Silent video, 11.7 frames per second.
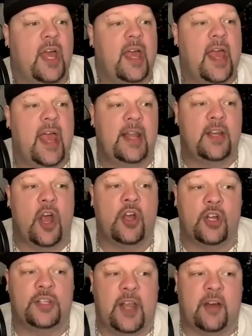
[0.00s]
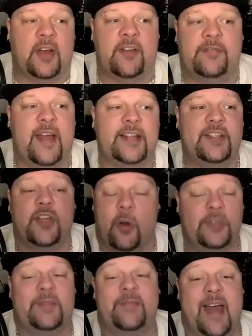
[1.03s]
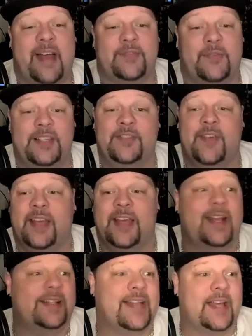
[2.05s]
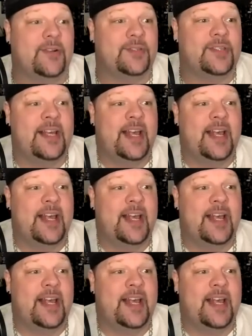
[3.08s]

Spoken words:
And they're going to face cozy mats for these vacated titles.